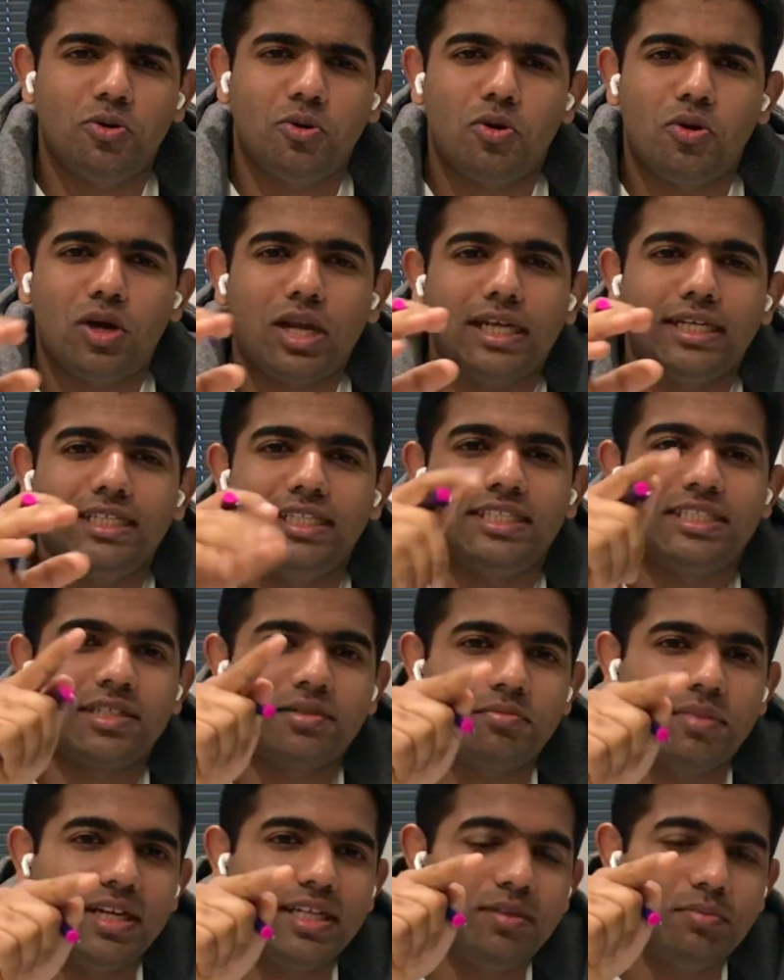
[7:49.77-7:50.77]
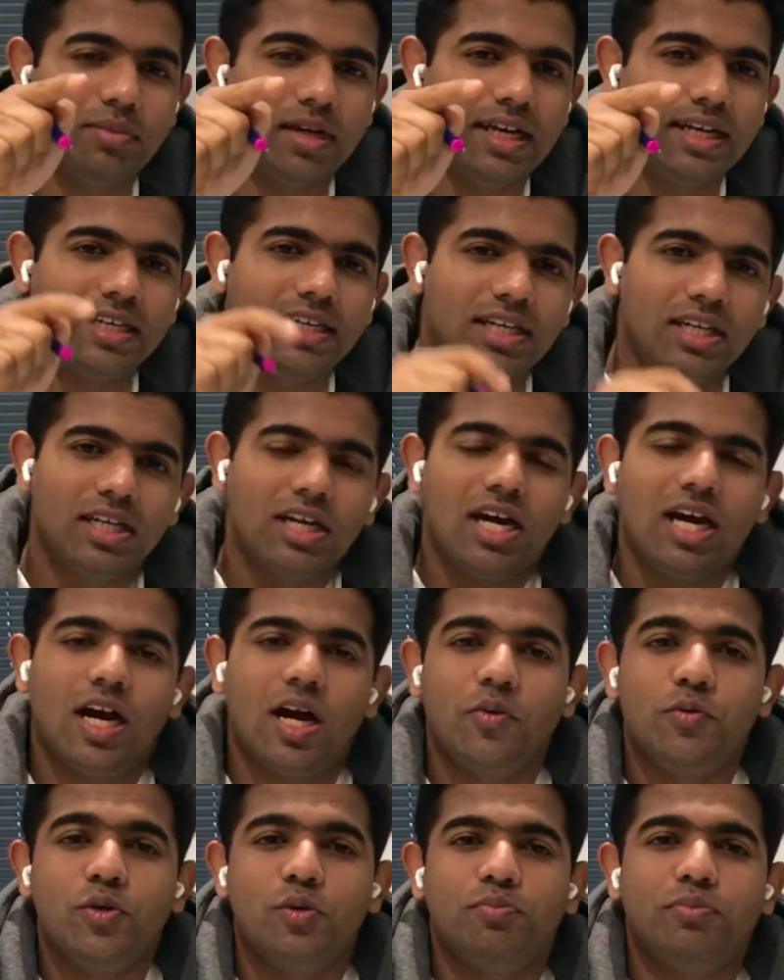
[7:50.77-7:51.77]
all are determined by
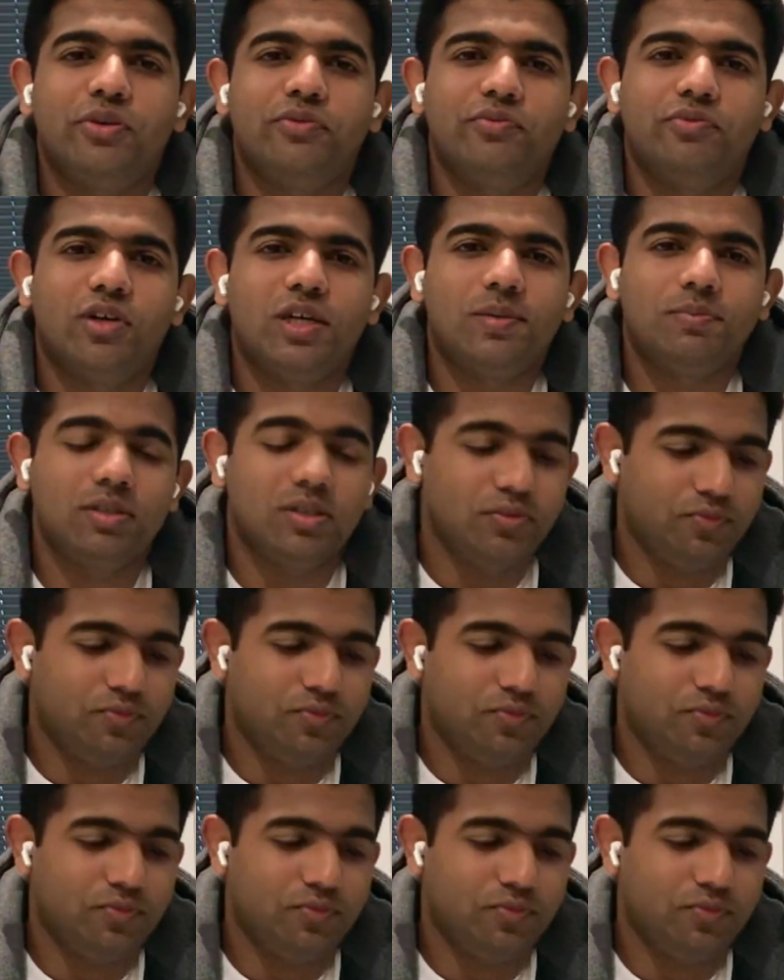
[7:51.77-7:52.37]
how you perform